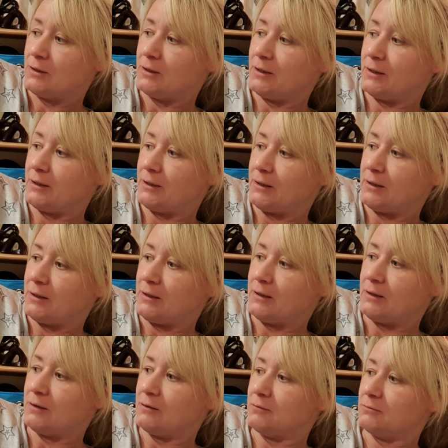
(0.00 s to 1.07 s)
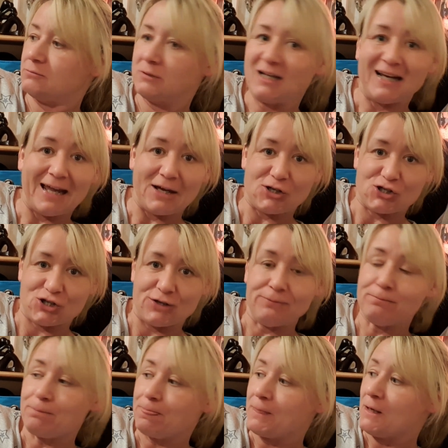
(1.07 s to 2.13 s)

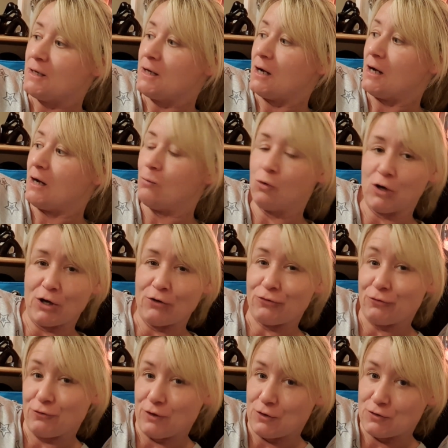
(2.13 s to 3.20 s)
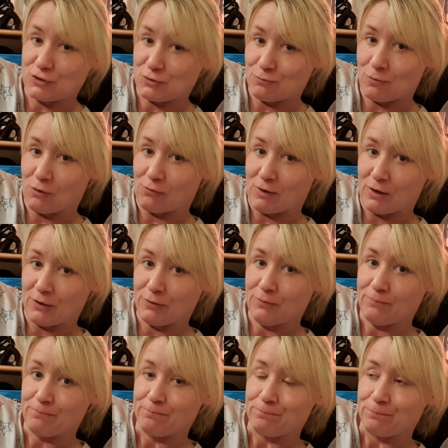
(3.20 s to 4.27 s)
collection. I will go through those tomorrow
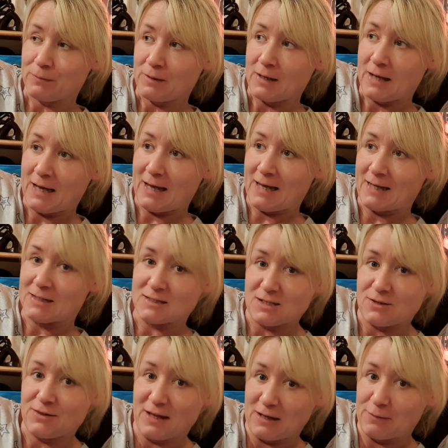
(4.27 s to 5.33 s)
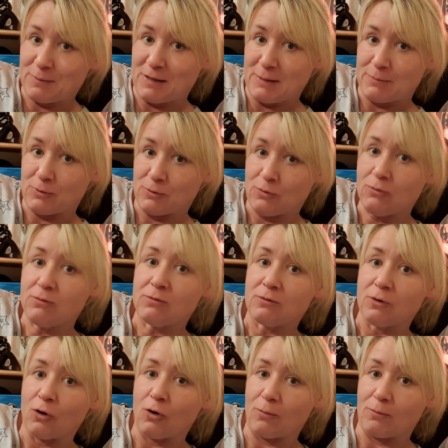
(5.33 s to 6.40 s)
and thank people
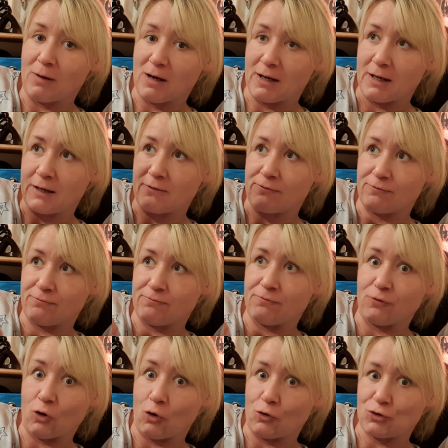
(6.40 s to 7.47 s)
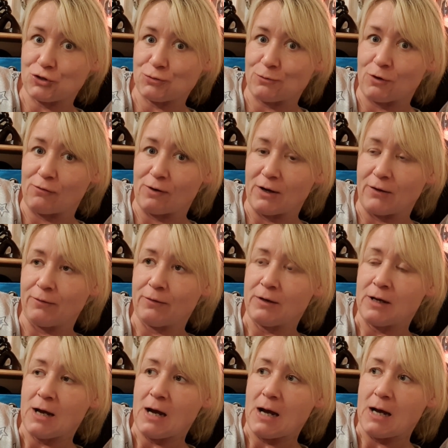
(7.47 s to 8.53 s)
on my vlog tomorrow.
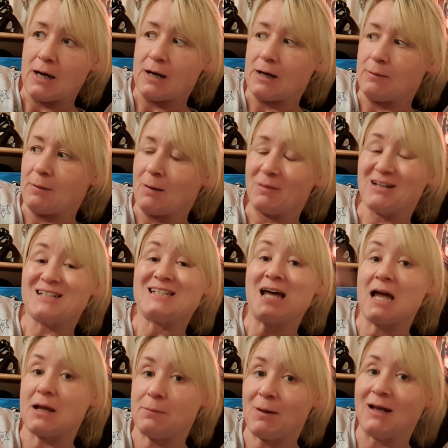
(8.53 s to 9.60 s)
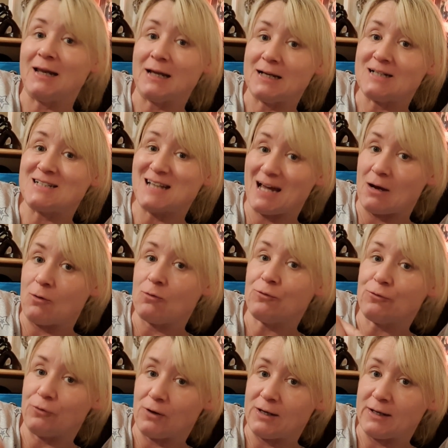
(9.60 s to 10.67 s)
I'm going to take my link down
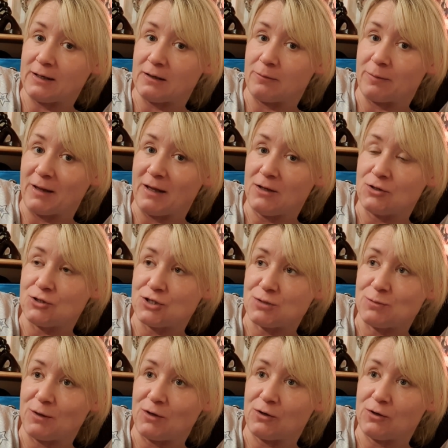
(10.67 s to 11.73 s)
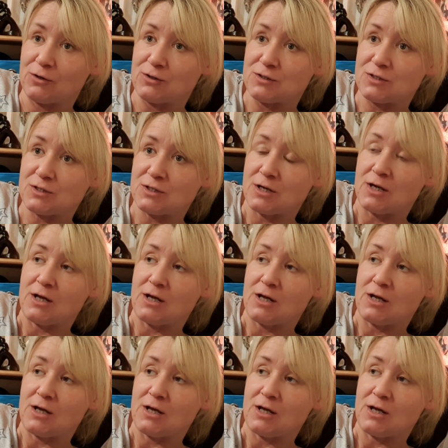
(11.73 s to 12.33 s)
for a little bit just because